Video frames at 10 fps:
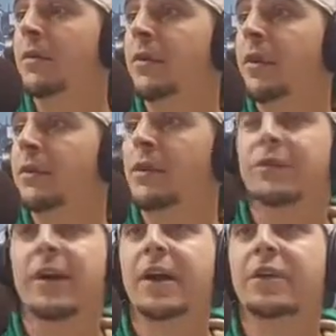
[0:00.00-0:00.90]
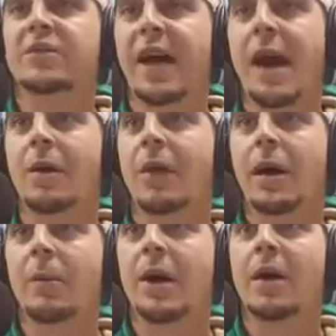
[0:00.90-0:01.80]
They're very sound. They
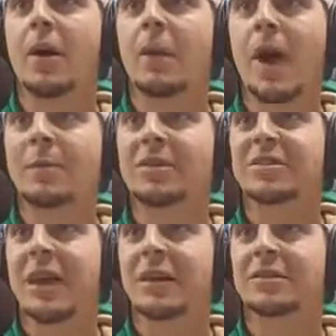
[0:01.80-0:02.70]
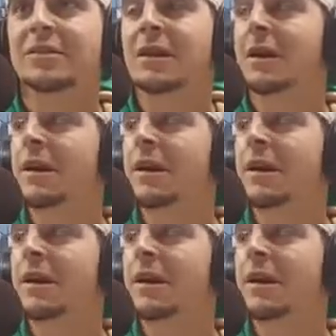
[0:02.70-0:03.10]
don't make a whole lot of mistakes,